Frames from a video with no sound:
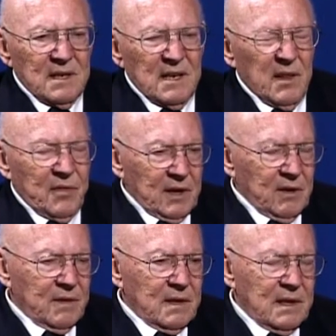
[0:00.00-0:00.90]
any
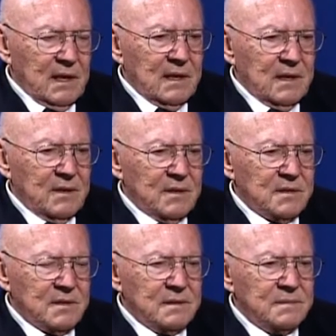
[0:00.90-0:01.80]
thicker than that. It
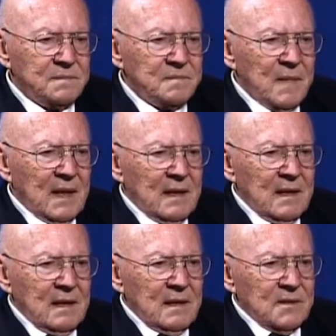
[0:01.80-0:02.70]
just.
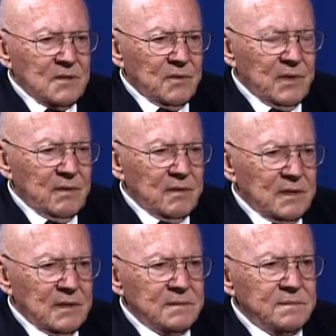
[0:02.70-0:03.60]
So there were.